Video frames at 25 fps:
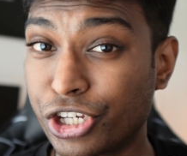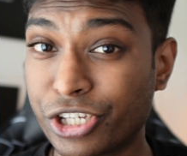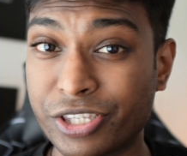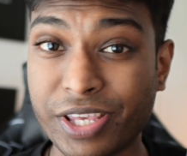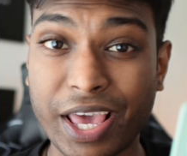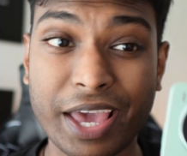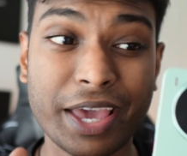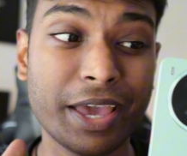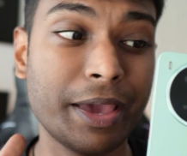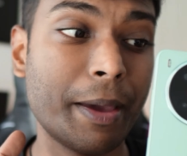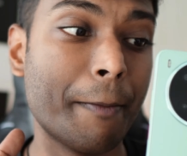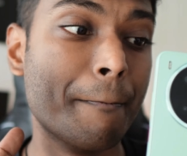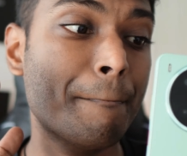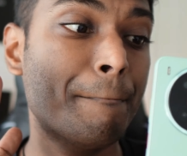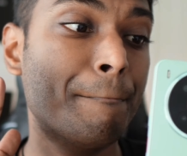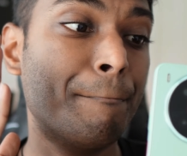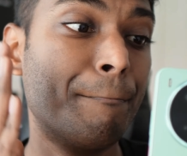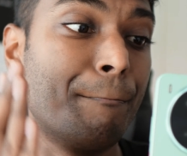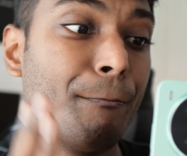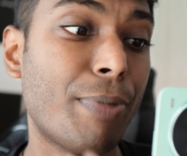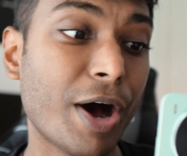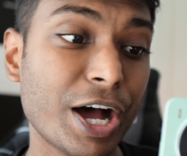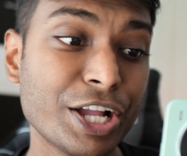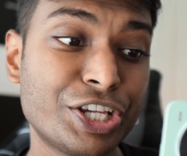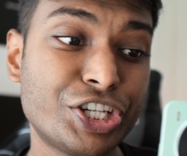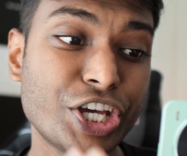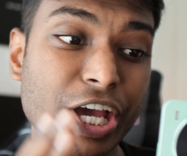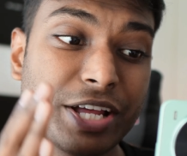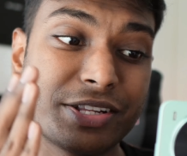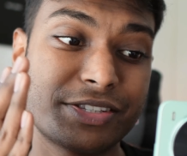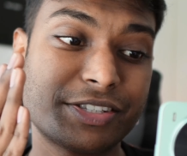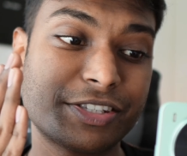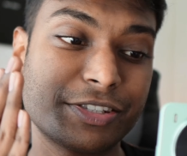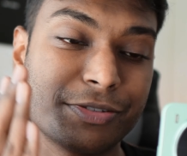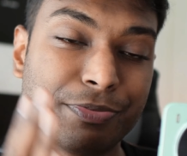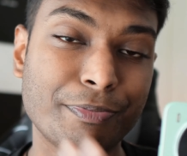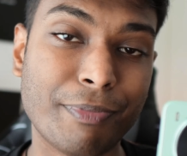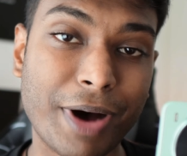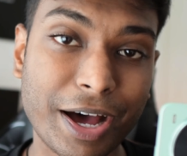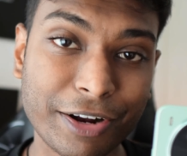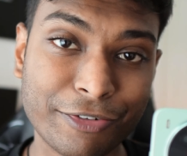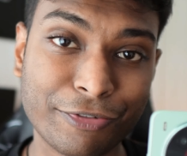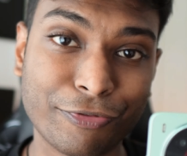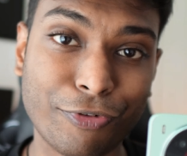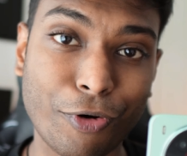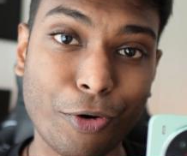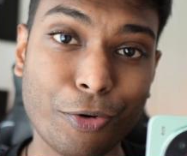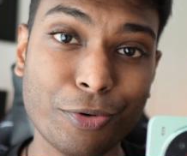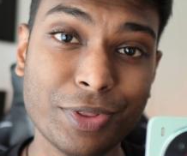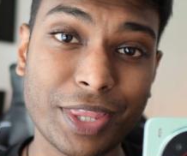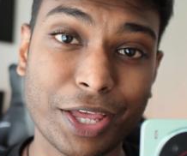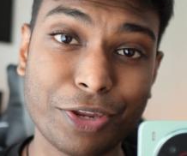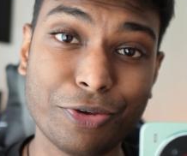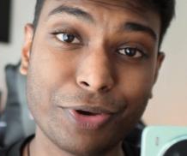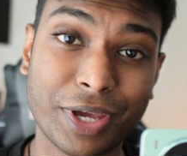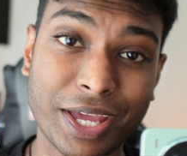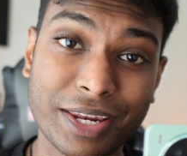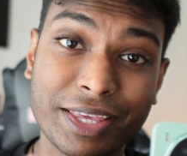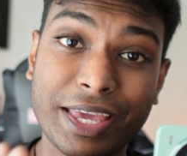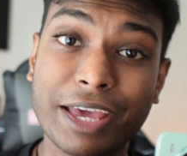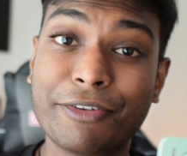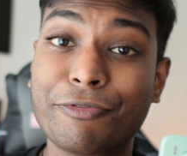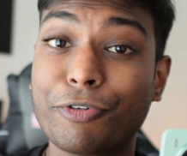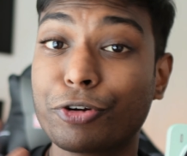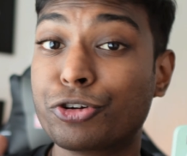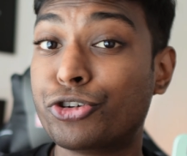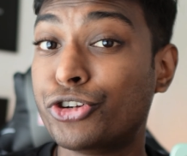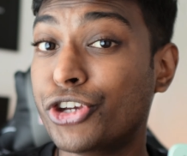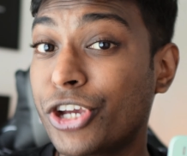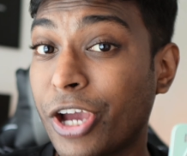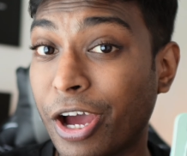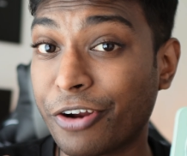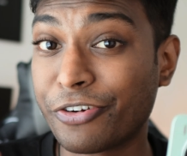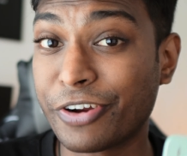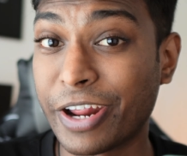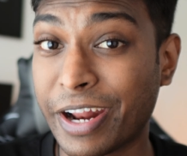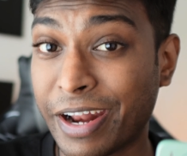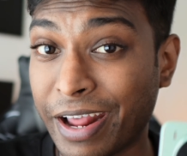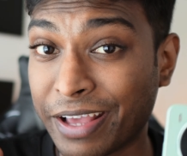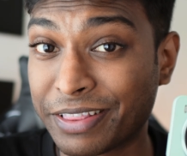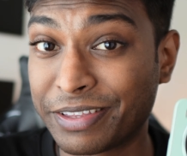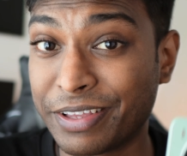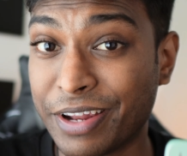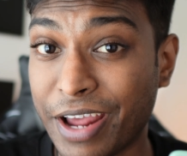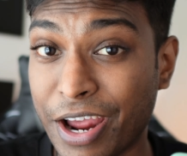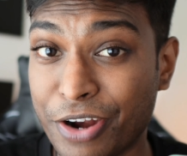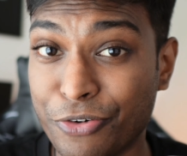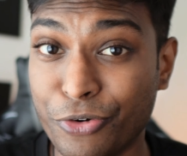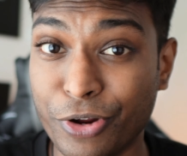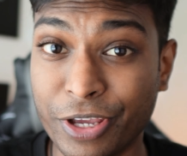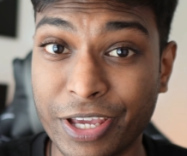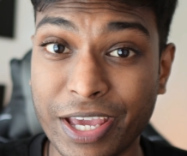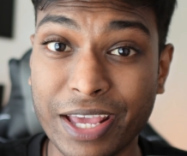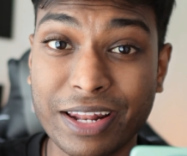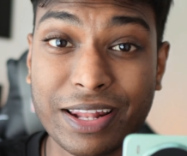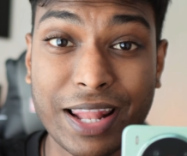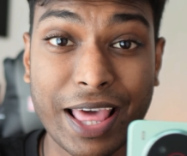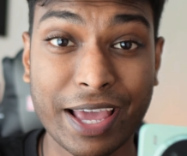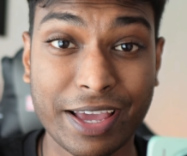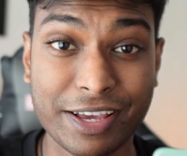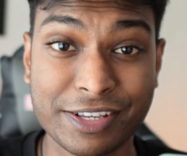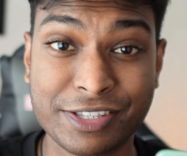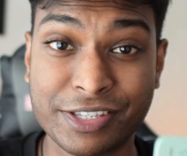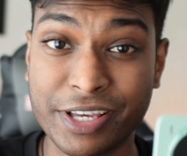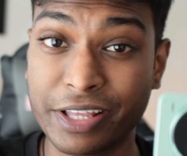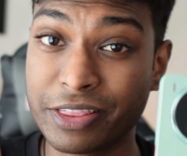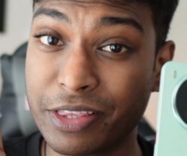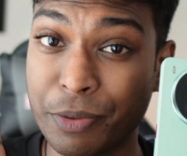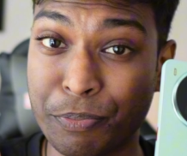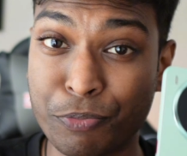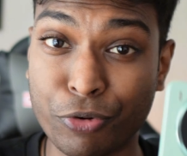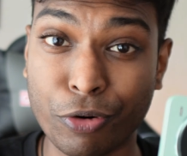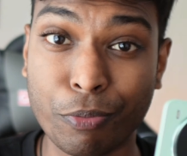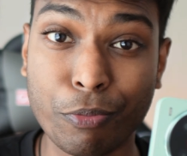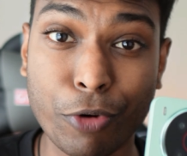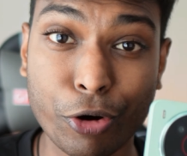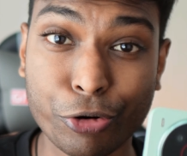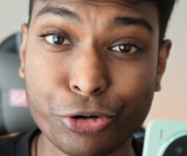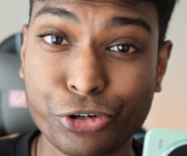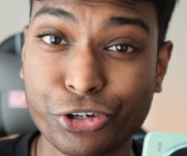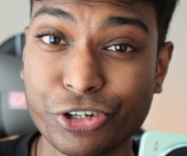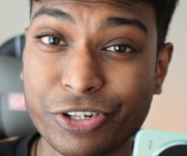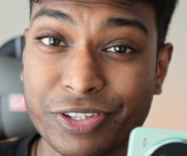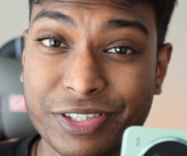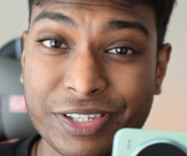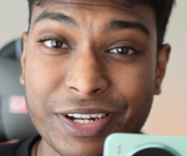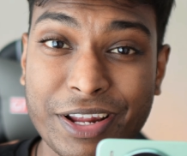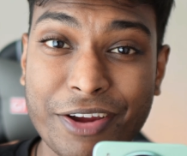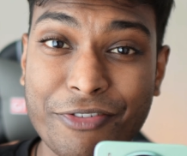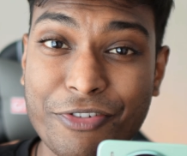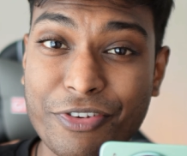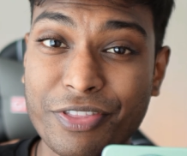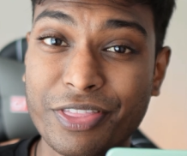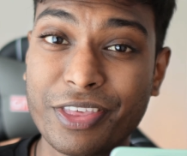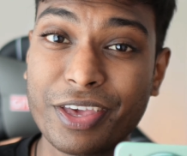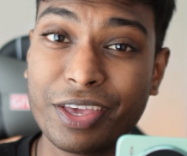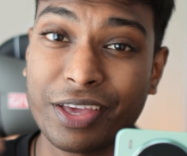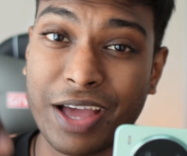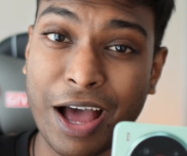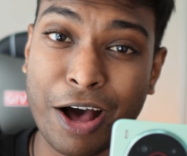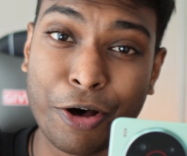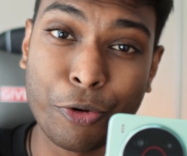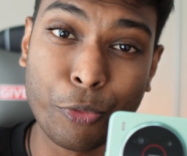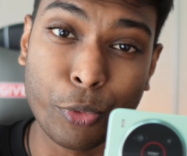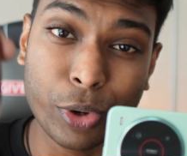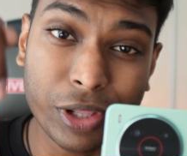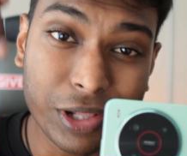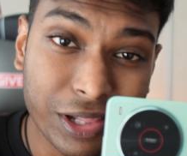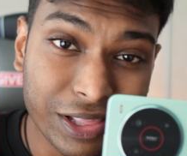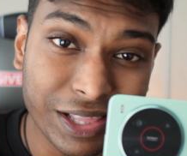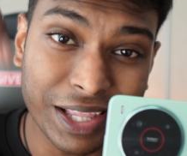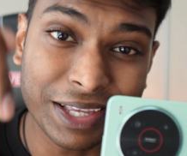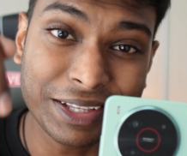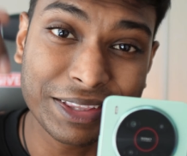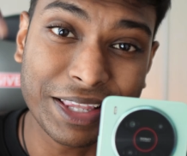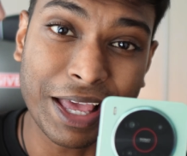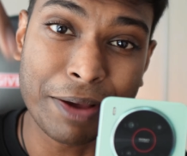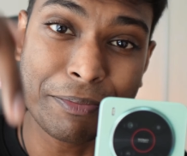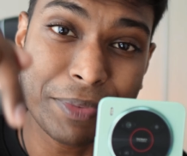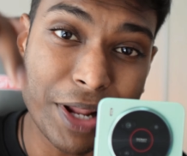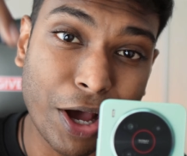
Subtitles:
is a budget smartphone that you can get for 399 ringgit. Like I said, the promotions and everything, I will link them